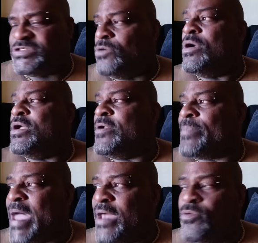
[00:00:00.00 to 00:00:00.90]
So
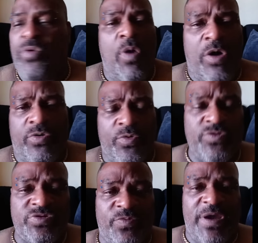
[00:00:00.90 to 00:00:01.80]
I don't know all the
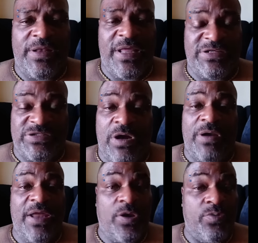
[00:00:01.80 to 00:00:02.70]
rules and regulations.
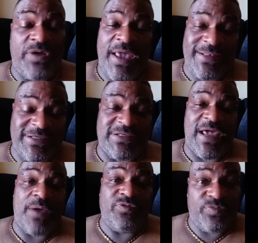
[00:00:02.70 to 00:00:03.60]
All I know at this
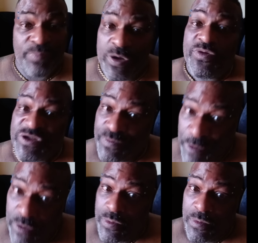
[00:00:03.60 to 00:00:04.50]
time was blue is
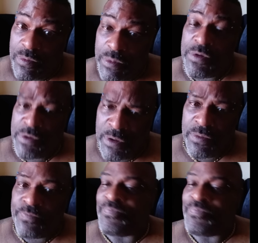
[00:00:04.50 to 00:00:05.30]
blue, you know?